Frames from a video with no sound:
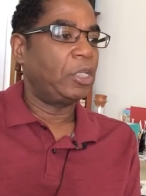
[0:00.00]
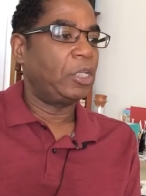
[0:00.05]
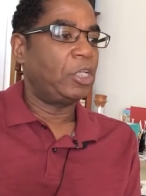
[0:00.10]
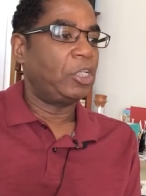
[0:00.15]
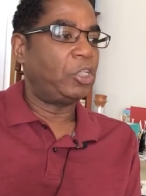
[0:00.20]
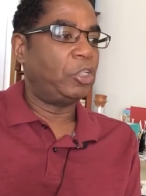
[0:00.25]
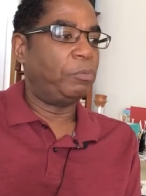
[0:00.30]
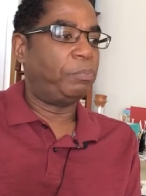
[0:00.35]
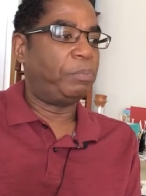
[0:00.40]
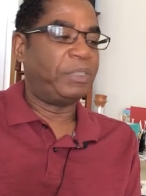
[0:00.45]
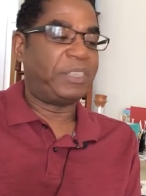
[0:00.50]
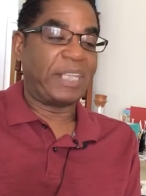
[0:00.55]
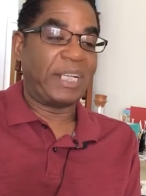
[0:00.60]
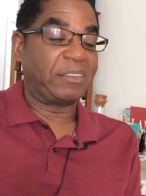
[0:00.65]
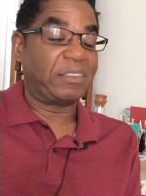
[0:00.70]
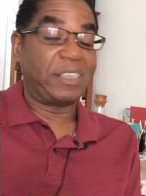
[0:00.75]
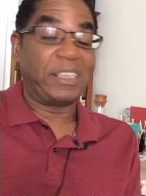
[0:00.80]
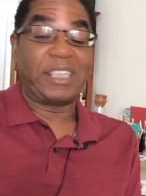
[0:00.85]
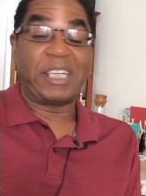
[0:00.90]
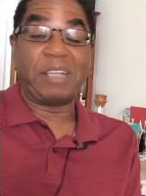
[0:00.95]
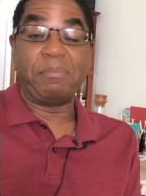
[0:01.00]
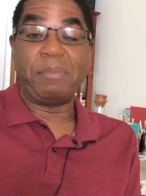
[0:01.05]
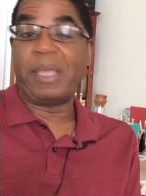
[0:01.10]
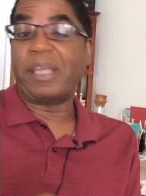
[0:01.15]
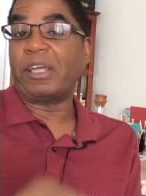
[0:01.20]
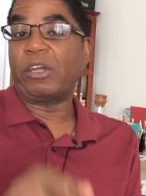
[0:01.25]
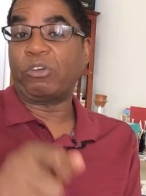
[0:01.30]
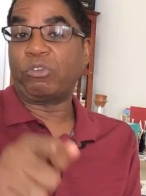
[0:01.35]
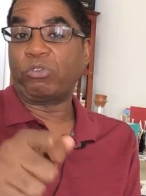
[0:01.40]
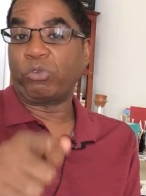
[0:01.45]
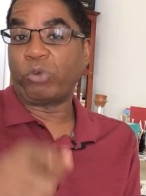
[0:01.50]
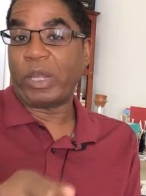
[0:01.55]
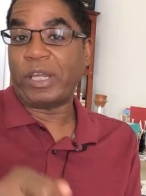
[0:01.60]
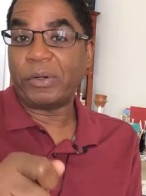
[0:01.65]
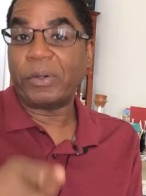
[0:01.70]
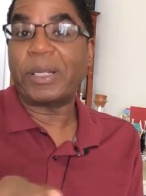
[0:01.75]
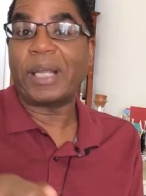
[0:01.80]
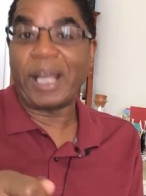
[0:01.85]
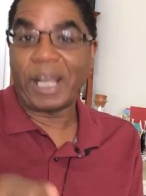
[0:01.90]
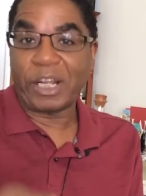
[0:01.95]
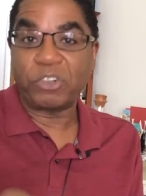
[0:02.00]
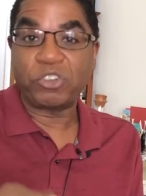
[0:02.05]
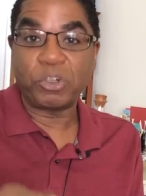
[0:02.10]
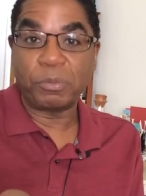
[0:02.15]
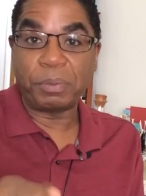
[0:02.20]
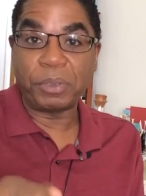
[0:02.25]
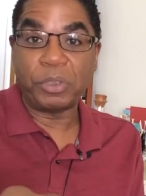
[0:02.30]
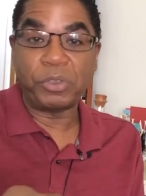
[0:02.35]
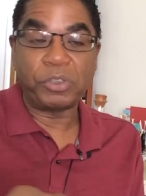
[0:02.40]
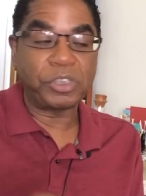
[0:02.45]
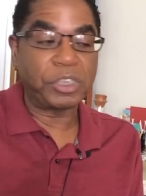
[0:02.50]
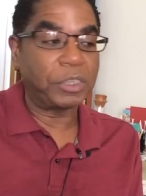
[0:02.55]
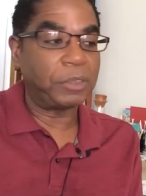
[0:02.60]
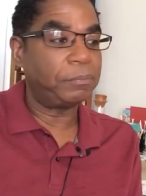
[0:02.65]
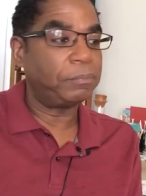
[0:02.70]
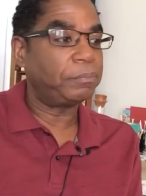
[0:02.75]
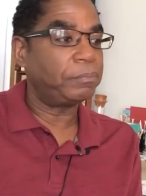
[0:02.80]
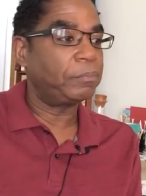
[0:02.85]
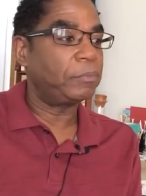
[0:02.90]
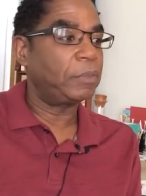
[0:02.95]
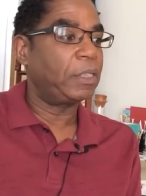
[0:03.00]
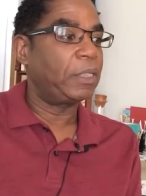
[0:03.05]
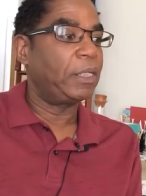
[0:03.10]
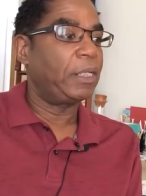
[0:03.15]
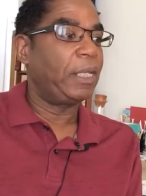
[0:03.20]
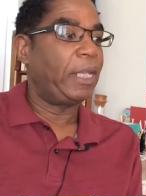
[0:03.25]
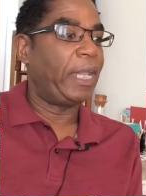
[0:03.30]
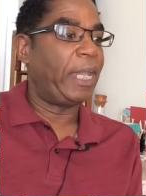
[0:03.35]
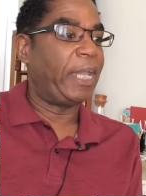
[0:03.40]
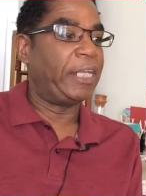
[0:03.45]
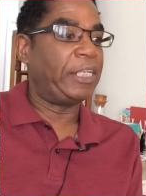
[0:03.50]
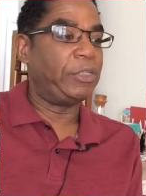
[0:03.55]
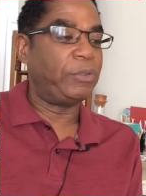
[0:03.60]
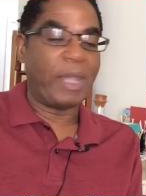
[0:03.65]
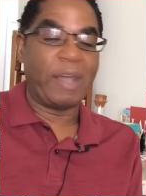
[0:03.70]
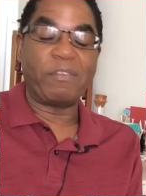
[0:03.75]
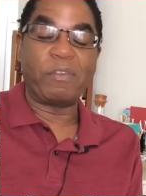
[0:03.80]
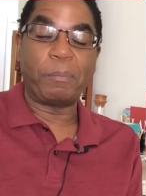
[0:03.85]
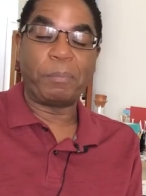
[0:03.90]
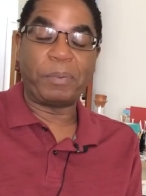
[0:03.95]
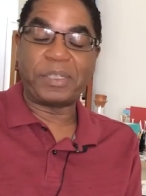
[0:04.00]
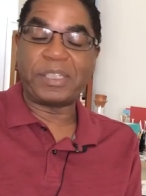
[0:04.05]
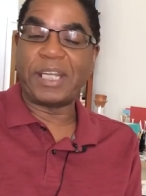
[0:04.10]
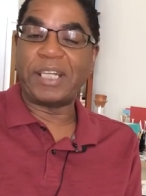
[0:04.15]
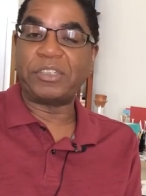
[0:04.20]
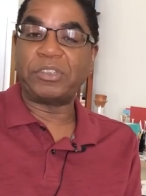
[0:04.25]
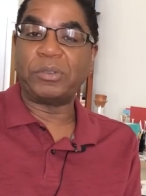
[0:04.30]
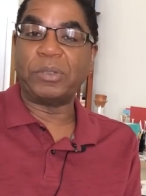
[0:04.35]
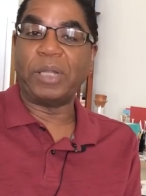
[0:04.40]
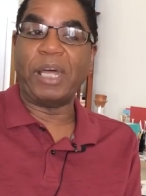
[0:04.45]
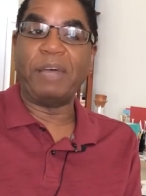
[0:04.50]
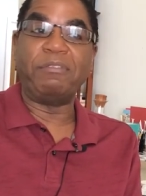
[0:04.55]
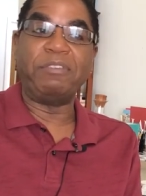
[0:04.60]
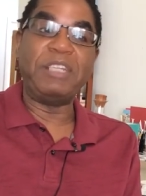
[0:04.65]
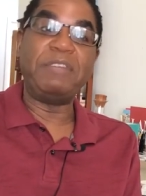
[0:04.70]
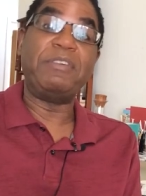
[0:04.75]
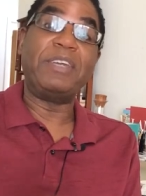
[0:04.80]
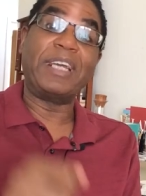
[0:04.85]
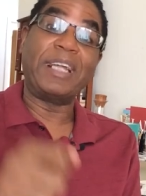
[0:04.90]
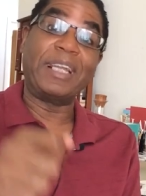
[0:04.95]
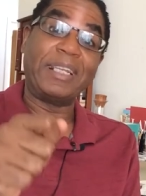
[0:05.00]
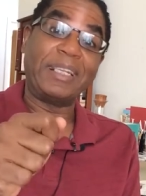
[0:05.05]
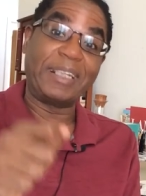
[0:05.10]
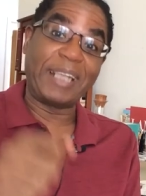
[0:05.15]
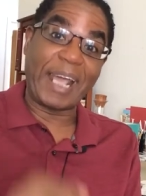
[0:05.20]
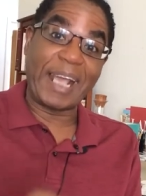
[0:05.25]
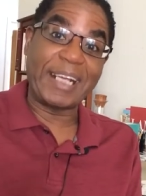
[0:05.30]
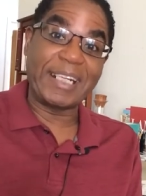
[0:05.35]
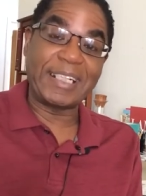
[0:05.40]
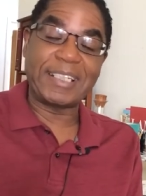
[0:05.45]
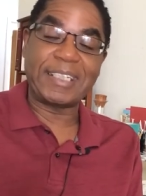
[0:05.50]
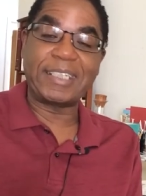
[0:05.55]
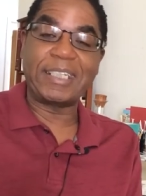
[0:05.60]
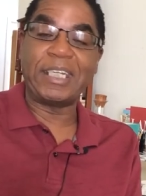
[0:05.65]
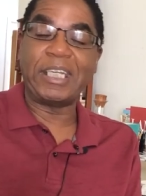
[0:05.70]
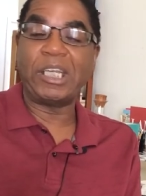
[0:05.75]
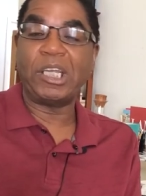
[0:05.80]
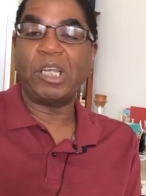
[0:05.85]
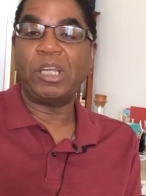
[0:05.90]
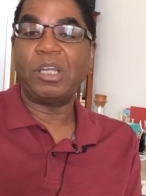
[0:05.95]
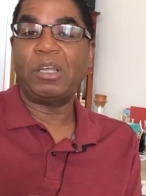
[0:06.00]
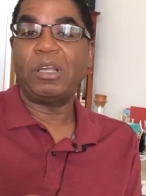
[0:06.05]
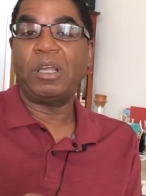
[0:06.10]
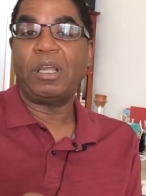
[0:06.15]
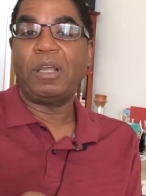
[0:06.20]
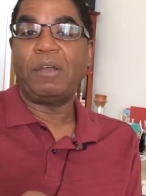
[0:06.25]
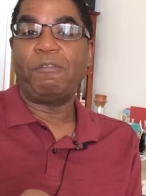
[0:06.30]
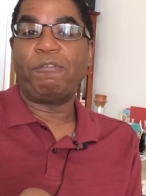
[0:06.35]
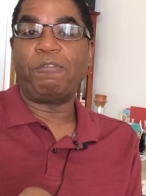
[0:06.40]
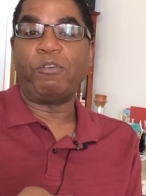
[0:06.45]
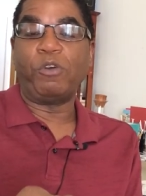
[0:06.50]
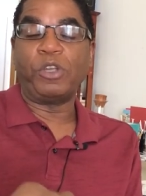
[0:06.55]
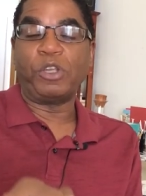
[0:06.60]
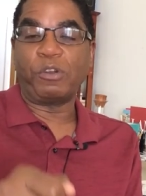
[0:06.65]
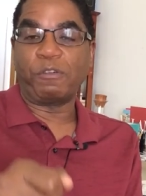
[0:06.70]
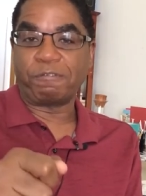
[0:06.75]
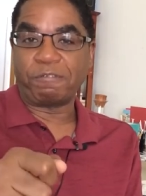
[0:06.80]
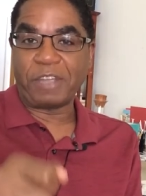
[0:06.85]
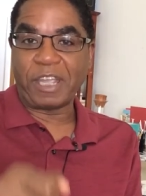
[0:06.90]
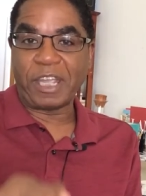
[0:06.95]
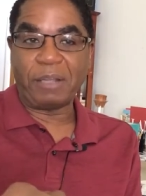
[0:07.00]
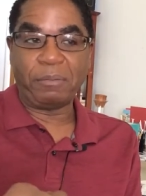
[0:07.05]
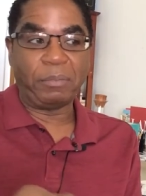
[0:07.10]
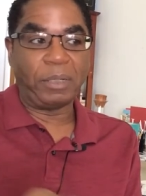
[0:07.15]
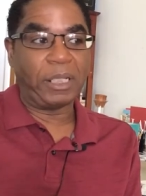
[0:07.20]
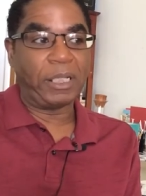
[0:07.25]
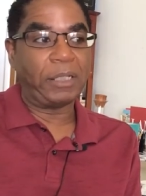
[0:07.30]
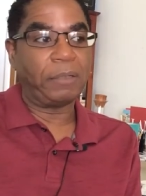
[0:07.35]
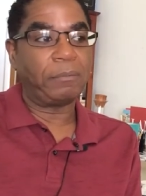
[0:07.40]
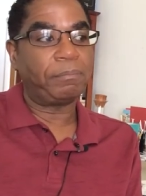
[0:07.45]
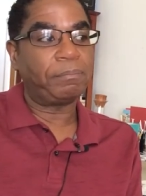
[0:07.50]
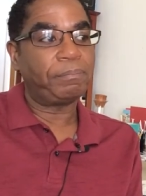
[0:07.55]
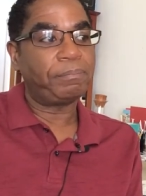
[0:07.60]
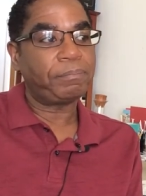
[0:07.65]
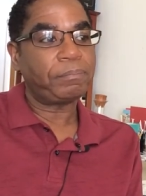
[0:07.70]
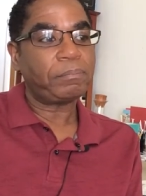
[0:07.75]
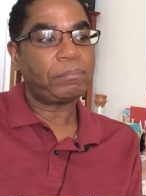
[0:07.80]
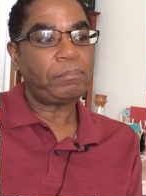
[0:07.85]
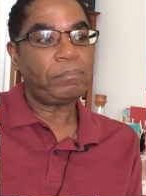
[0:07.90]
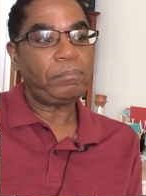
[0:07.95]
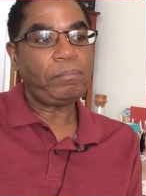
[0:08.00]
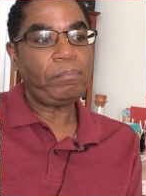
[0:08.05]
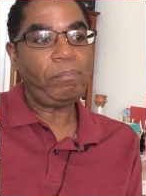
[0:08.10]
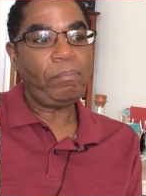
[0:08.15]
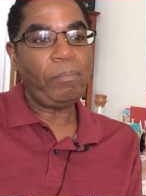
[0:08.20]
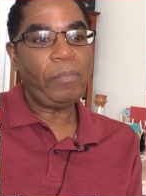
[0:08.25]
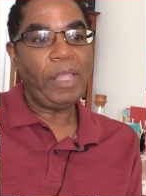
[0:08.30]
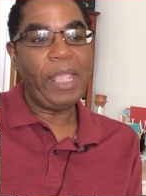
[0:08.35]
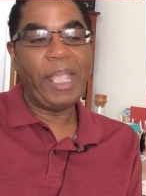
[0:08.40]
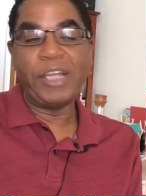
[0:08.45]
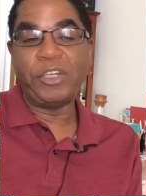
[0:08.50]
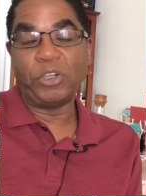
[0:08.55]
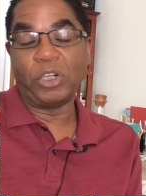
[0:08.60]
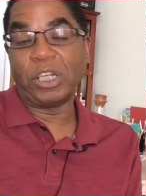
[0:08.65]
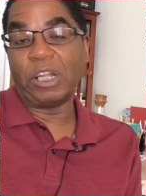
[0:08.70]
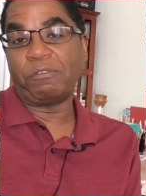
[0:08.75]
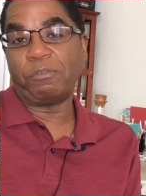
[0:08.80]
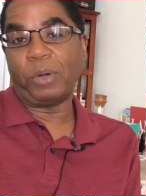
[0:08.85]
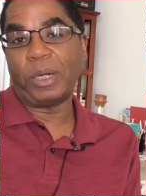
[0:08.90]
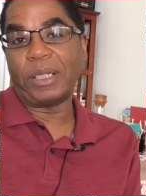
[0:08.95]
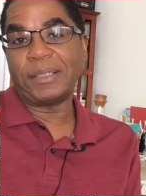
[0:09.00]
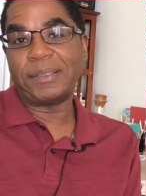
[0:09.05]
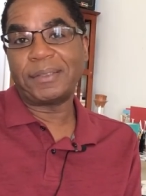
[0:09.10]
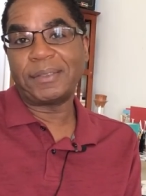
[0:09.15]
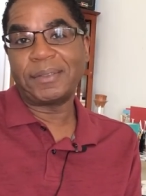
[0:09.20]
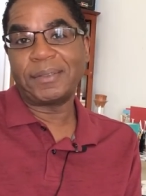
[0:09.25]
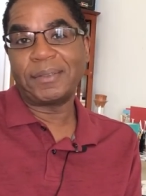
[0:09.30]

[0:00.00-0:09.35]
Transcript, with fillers: you potentially can make a greater contribution, and you have the potential of leaving a legacy for your family and your loved ones.